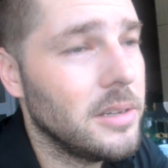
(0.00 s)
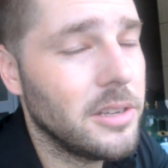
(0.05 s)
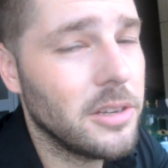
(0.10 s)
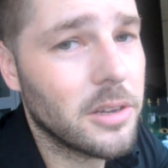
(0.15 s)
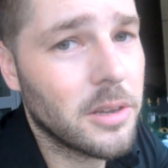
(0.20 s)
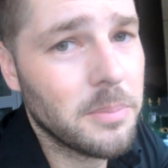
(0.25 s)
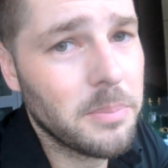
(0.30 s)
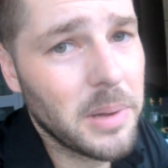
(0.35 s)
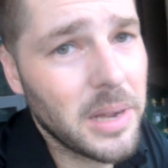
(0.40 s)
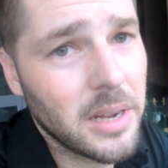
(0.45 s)

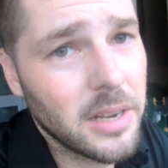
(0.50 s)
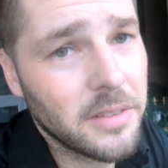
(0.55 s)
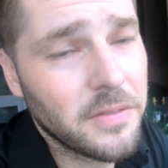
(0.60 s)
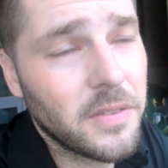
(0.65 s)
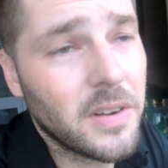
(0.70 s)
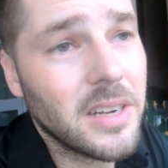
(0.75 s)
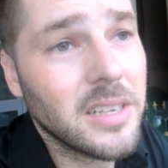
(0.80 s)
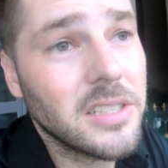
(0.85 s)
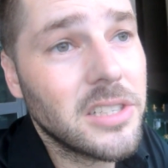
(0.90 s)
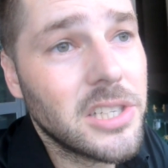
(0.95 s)
You can barely
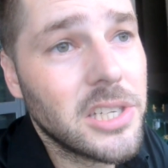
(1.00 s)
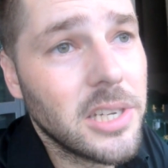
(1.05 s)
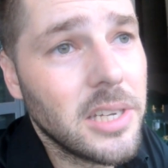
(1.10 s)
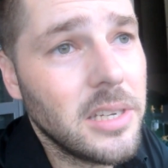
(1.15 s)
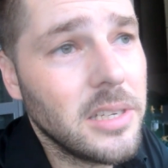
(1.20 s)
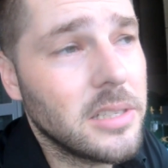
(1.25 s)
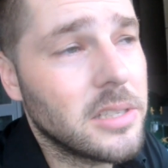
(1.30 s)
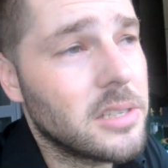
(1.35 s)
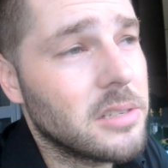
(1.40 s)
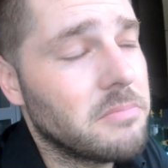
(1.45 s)
find
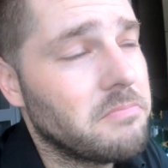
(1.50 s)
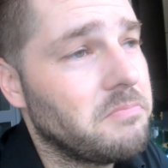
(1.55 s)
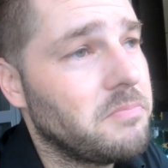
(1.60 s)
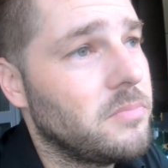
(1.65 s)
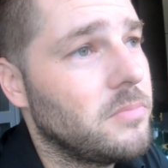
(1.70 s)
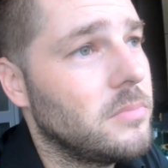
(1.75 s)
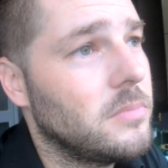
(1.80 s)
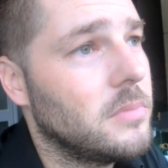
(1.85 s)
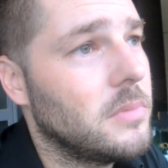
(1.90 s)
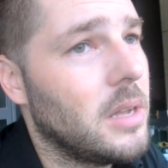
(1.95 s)
cheese
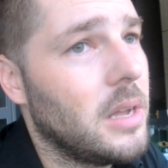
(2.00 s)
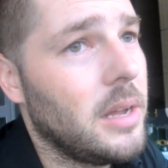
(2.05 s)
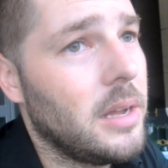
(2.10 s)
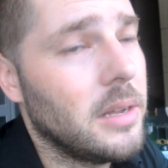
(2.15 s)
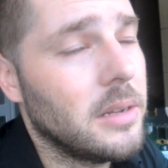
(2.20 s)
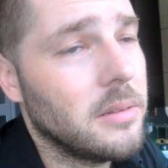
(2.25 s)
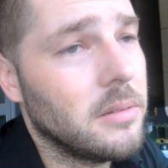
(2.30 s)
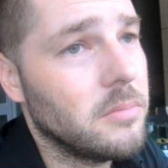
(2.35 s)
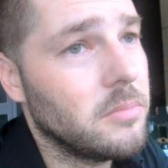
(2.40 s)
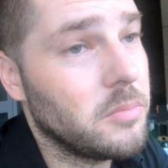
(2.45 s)

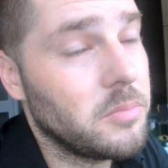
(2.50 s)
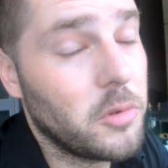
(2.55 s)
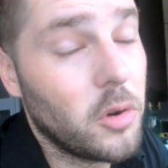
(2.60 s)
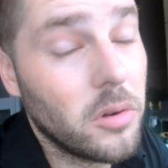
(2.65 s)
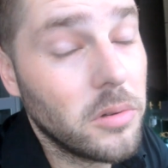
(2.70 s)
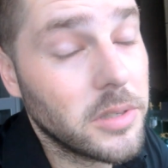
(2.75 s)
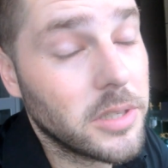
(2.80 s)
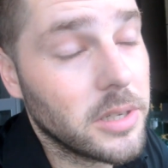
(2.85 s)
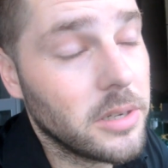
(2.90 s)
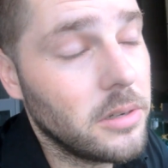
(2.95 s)

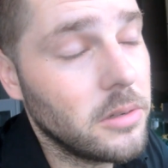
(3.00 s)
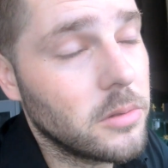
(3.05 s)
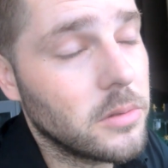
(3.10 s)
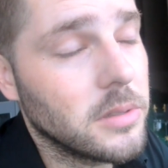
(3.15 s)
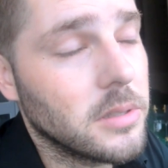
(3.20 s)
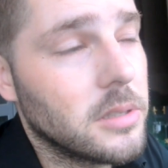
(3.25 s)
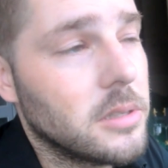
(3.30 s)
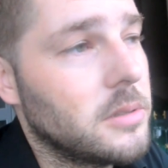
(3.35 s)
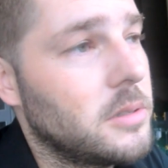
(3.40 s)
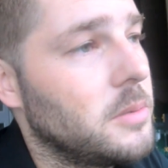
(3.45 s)
or
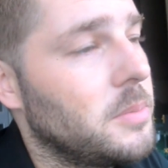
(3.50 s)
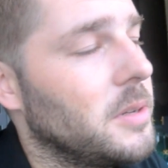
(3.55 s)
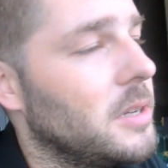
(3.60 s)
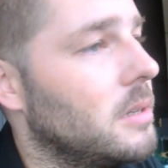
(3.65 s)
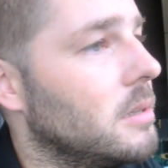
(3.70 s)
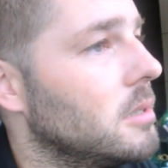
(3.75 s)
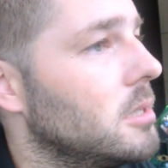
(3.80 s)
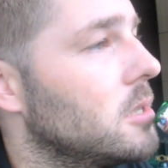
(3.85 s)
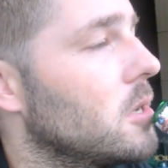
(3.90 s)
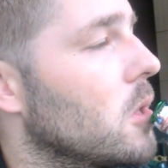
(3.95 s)
deodorant, to be
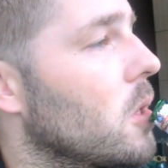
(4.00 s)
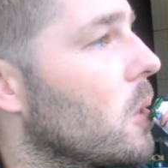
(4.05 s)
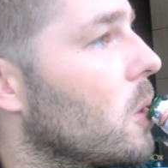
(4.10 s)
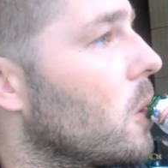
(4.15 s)
honest.